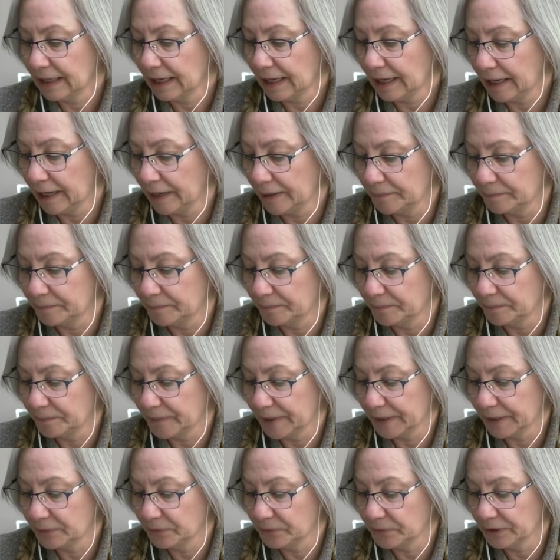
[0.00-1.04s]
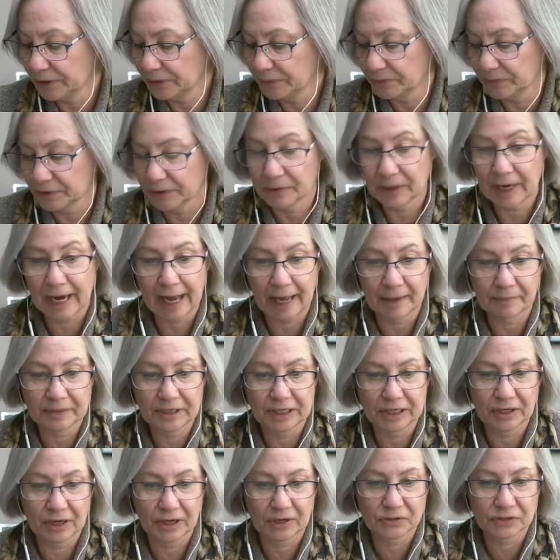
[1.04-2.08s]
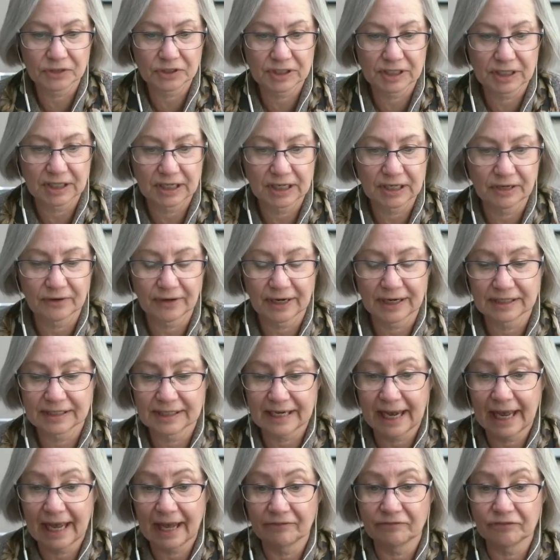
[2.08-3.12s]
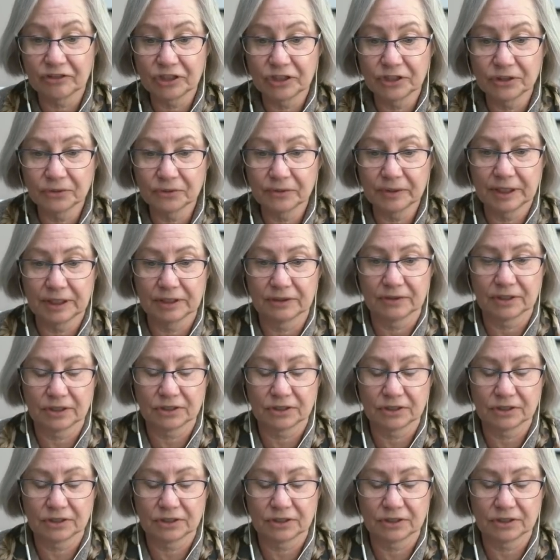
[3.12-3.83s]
But we were happy to host it here and to have you here